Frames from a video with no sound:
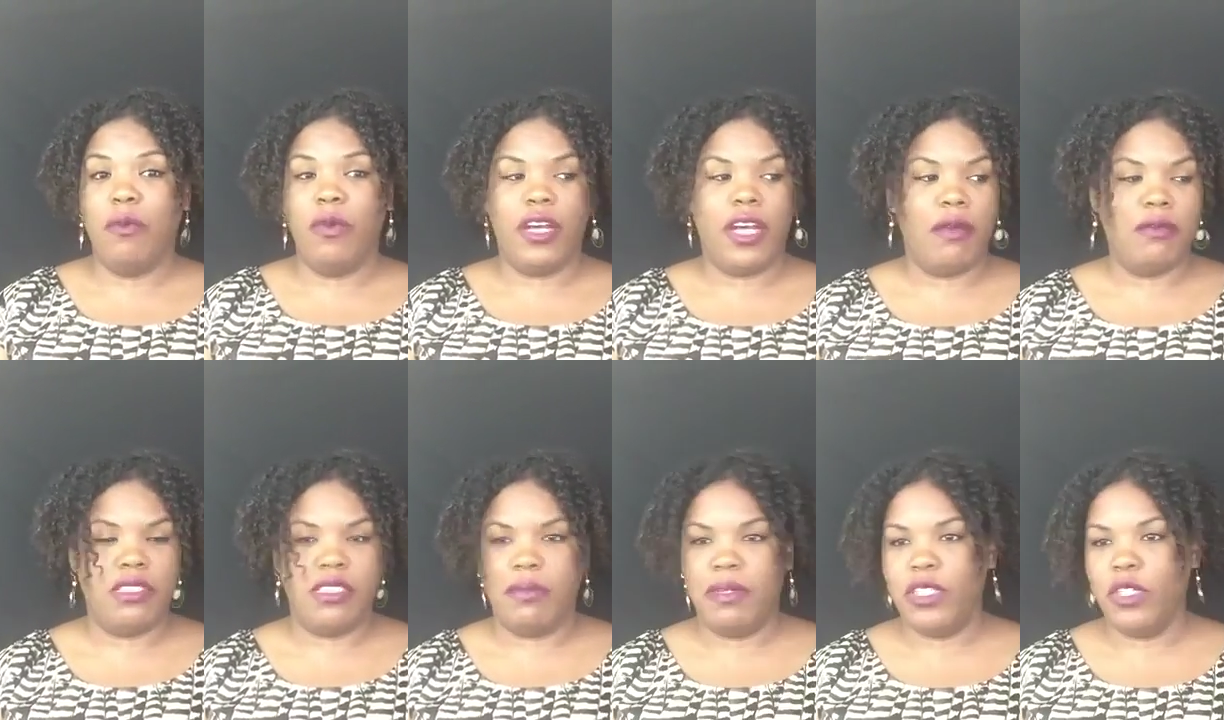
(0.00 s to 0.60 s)
What
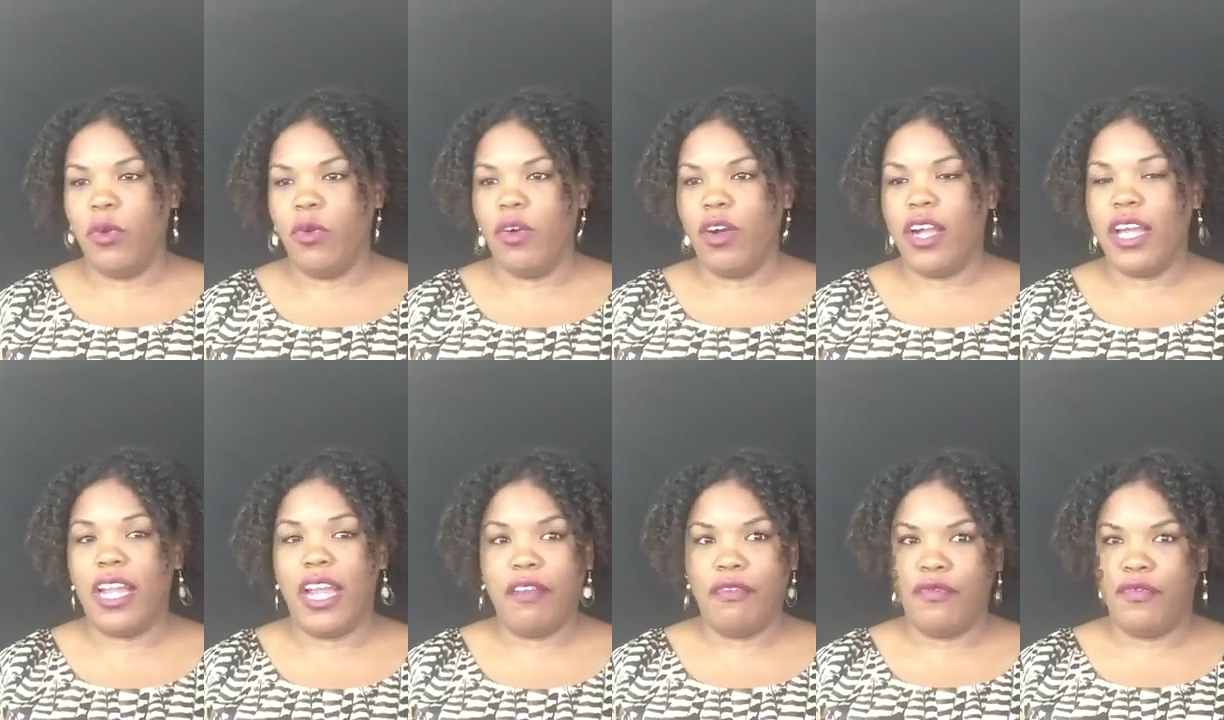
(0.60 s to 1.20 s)
comes to my door,
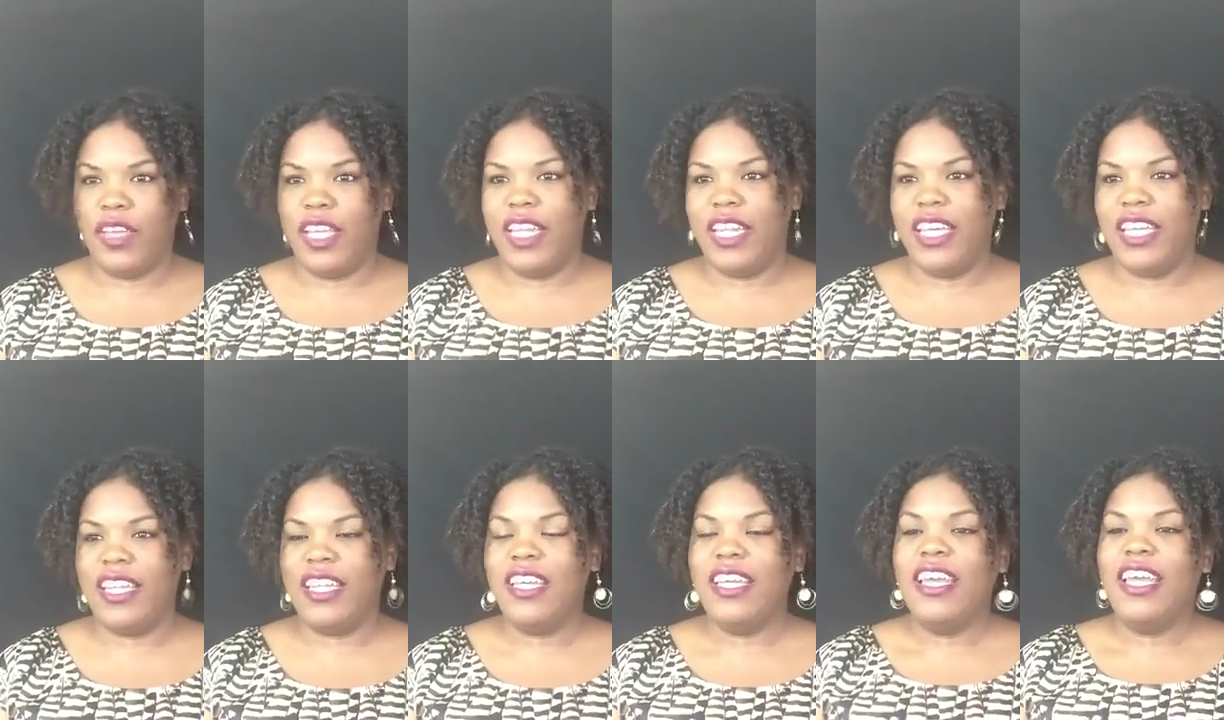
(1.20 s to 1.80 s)
and I feed it.